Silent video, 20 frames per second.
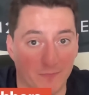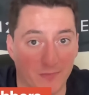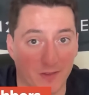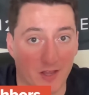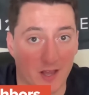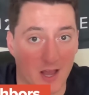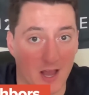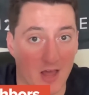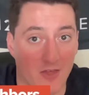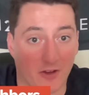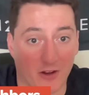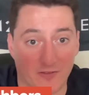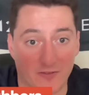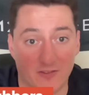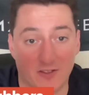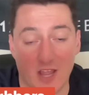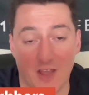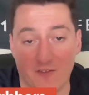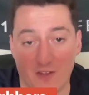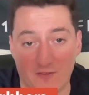They're going to
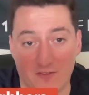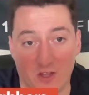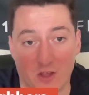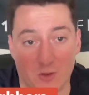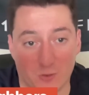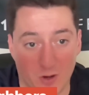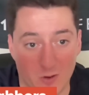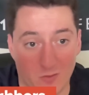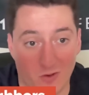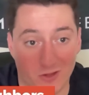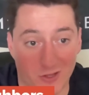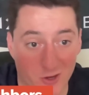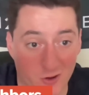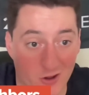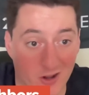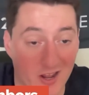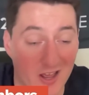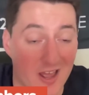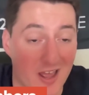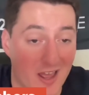definitely have to go 3-1 to do it.